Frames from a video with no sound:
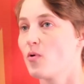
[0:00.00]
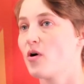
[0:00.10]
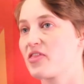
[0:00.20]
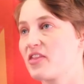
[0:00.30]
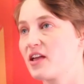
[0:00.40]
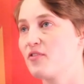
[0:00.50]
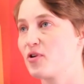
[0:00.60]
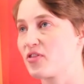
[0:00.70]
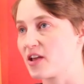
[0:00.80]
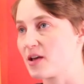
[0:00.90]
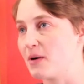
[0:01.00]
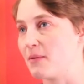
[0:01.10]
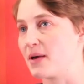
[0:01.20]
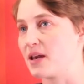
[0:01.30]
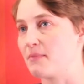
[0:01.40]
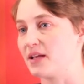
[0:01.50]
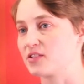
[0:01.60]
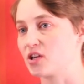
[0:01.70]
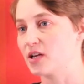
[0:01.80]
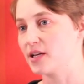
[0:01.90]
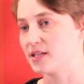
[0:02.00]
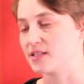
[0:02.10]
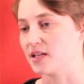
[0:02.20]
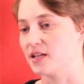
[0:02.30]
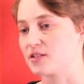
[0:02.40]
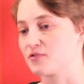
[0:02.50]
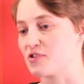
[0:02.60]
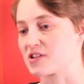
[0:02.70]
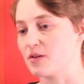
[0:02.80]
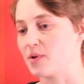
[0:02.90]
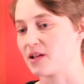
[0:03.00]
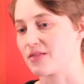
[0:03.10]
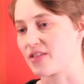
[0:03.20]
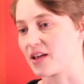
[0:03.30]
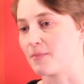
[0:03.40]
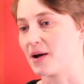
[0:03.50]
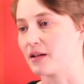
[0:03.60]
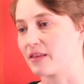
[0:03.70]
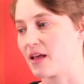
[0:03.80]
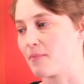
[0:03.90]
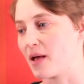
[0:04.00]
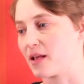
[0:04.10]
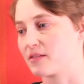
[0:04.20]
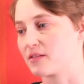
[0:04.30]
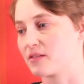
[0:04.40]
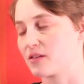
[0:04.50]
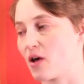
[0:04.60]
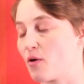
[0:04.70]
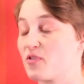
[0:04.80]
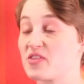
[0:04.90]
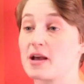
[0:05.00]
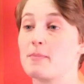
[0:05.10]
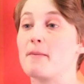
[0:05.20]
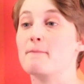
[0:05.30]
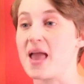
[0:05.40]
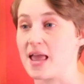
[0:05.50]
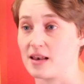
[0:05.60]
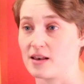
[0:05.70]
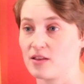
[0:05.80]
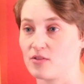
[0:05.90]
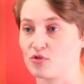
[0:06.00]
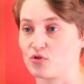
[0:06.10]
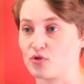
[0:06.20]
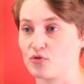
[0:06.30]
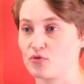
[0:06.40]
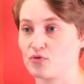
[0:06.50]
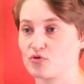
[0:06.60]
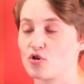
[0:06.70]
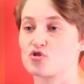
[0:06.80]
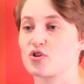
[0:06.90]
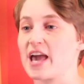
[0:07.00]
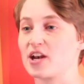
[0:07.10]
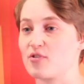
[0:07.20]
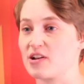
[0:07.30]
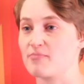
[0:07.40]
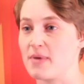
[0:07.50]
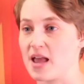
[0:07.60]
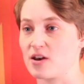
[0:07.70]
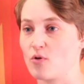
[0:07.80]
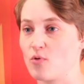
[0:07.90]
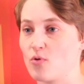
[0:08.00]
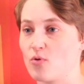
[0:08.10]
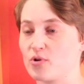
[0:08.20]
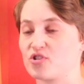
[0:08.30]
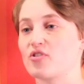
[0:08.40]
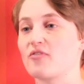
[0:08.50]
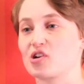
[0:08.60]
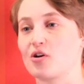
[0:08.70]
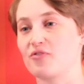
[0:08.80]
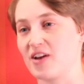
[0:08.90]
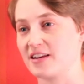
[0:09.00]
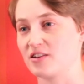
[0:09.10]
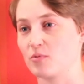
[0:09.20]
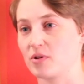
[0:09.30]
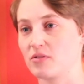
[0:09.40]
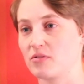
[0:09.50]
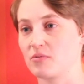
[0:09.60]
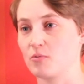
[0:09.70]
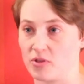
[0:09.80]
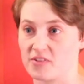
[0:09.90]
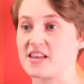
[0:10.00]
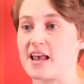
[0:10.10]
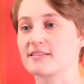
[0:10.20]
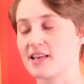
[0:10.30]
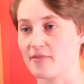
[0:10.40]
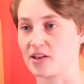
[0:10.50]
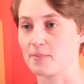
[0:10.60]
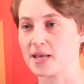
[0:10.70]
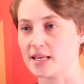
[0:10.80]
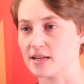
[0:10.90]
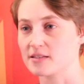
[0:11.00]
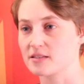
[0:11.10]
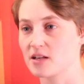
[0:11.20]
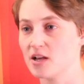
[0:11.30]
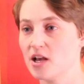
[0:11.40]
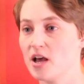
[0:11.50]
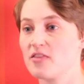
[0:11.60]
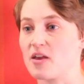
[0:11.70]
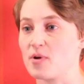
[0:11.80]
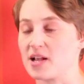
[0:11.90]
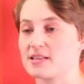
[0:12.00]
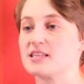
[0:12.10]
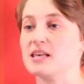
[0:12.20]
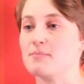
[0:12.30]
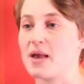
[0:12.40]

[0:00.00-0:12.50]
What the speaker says: Well, I think if we think about men and masculinities, firstly, we can think about them as, if we think about men, the sort of social category of men, or which is often conflated with sex, having a penis, then we can see